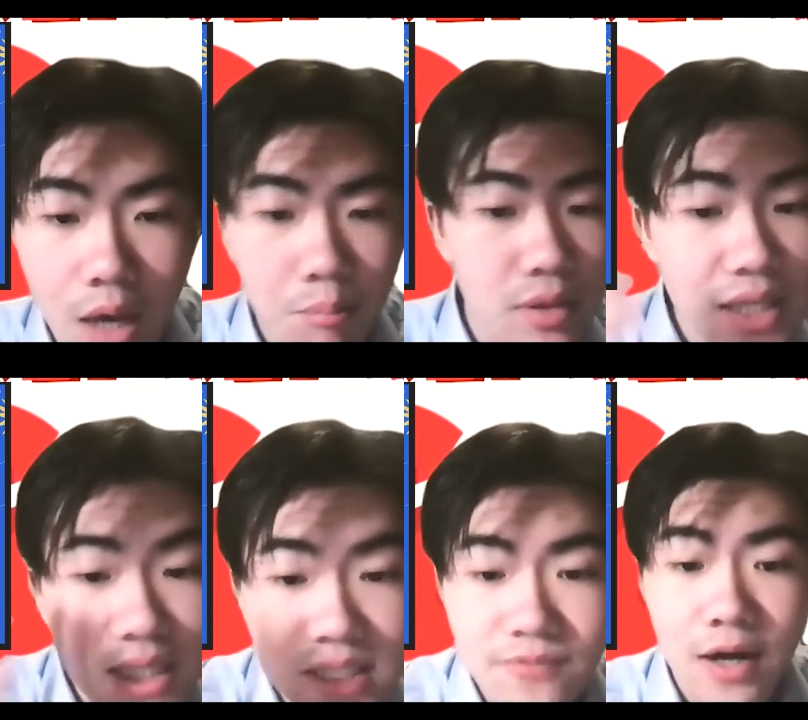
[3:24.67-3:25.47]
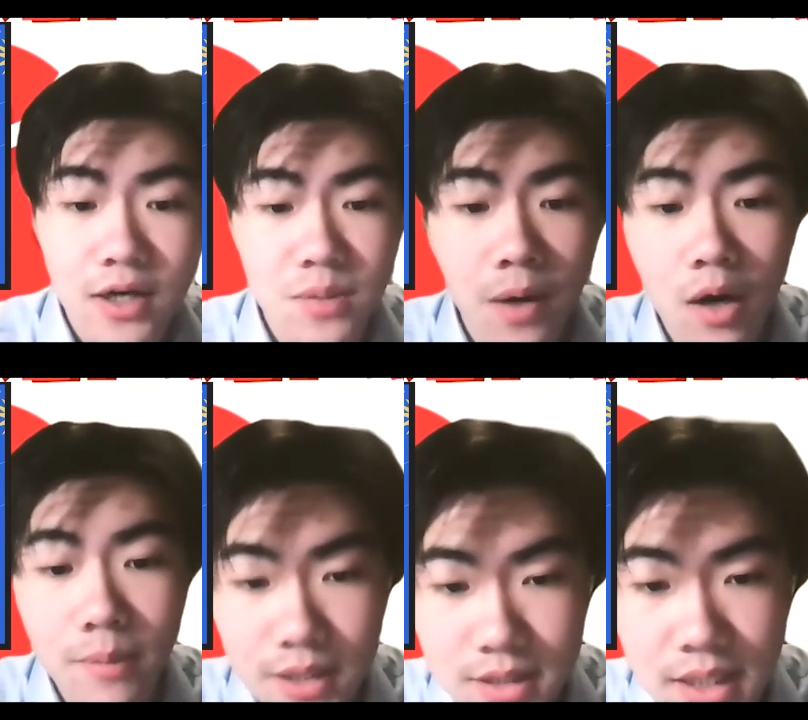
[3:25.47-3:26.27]
police, fire
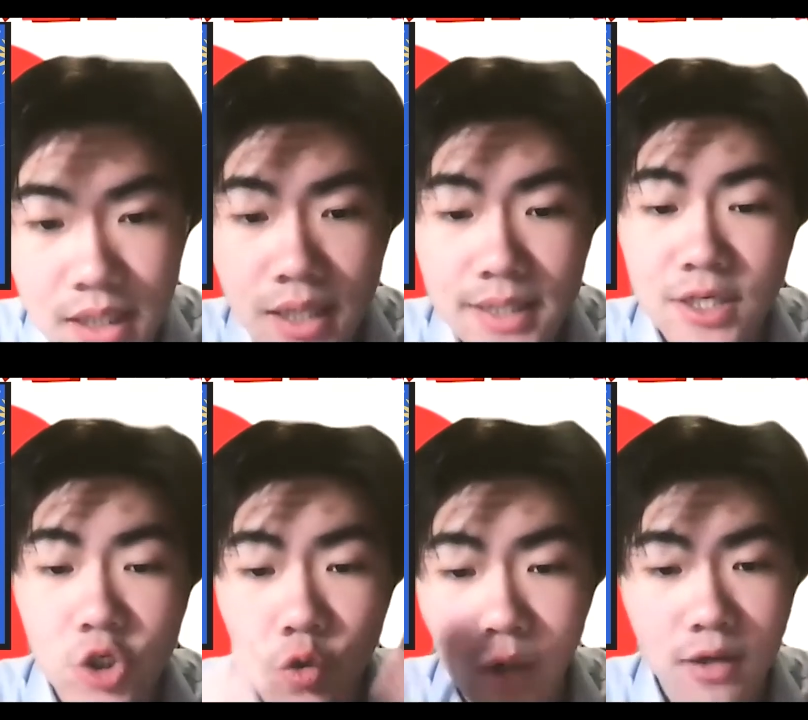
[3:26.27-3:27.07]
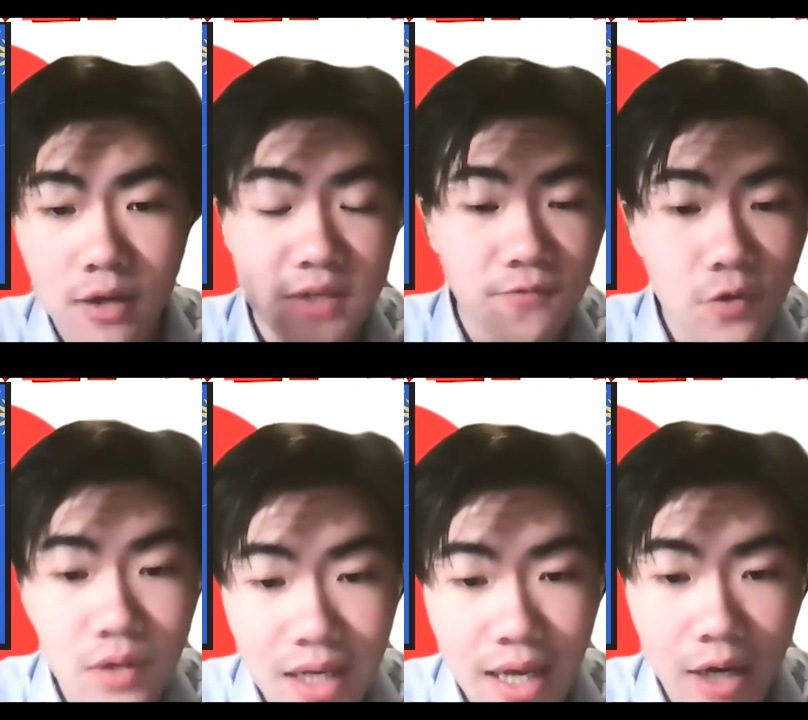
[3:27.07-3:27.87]
departments, essential workers in food
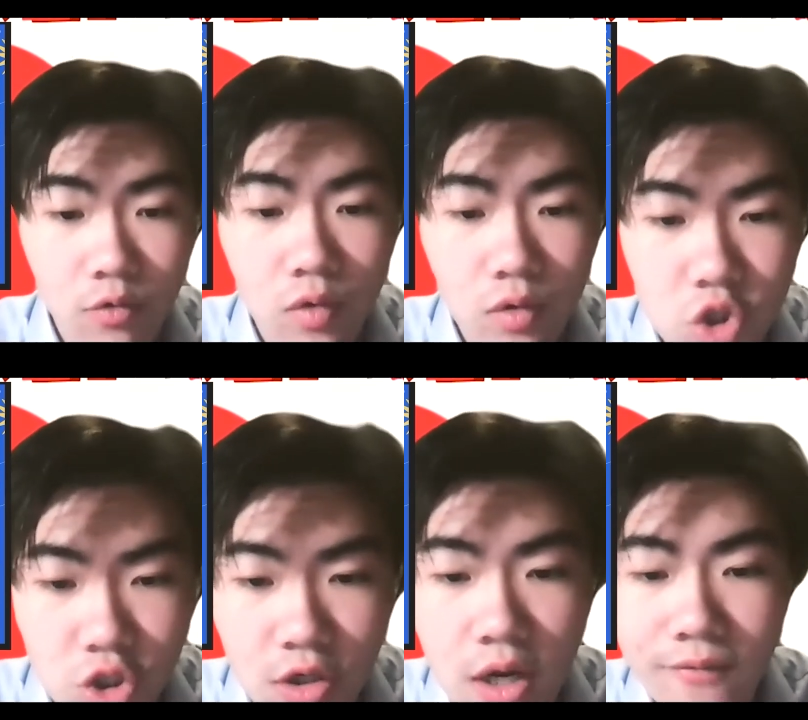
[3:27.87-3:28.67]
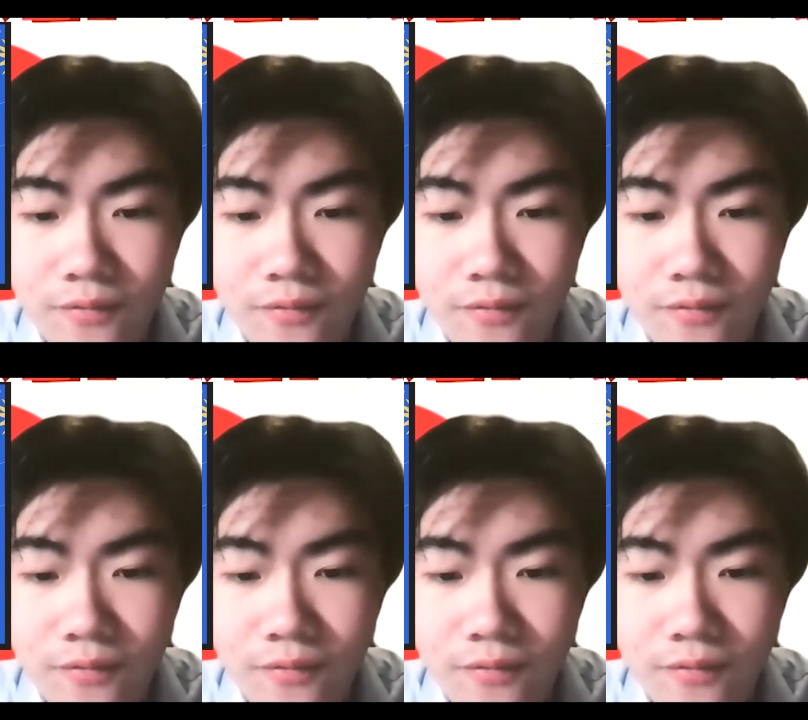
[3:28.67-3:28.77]
and agriculture,